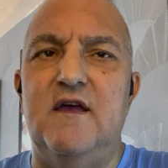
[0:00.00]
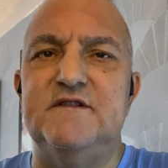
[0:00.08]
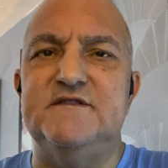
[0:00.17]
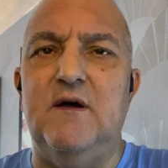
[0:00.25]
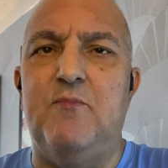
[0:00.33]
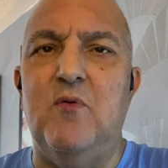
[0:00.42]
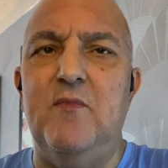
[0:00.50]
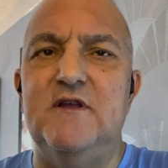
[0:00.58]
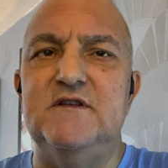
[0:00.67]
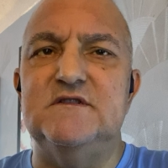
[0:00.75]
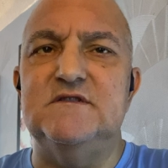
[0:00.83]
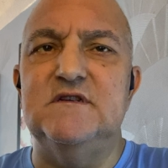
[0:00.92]

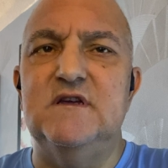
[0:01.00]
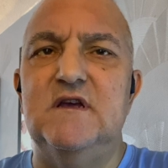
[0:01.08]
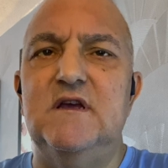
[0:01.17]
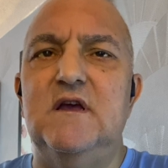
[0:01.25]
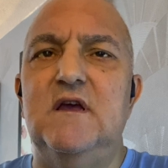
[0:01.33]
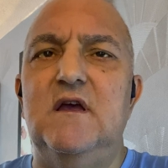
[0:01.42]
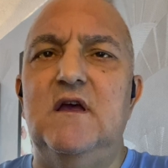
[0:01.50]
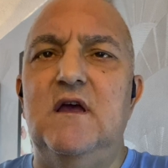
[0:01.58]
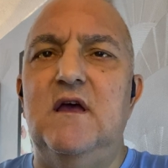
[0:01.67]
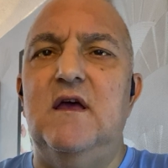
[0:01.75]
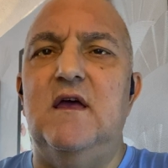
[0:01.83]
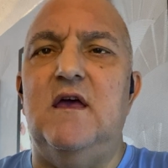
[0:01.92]
supplements
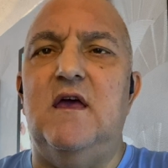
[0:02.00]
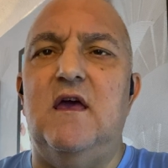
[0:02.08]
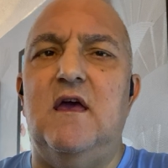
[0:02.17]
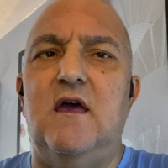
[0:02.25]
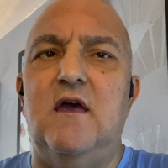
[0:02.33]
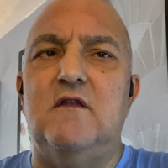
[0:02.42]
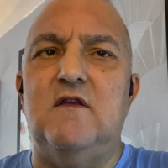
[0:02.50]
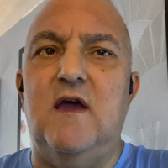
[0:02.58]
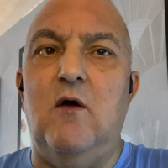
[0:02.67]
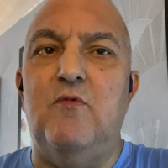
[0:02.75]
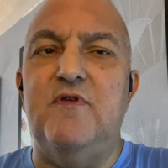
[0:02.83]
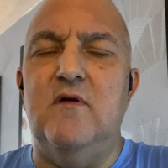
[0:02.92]
to
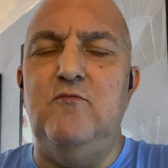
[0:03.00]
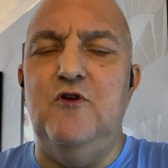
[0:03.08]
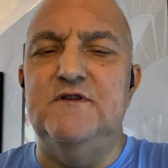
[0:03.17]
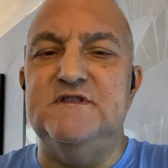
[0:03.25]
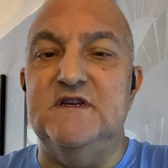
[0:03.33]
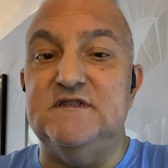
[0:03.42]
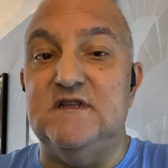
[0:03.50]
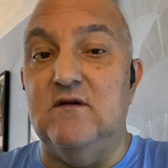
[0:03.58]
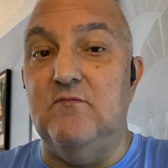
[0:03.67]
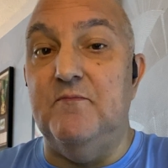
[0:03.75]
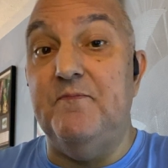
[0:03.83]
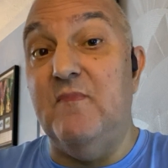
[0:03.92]
help with the immune
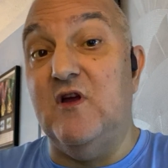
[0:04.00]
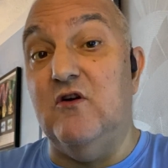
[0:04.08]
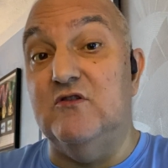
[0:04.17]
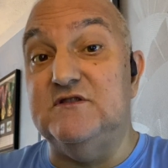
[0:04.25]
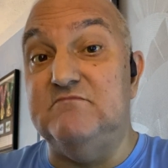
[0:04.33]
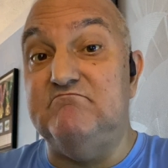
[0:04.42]
system, because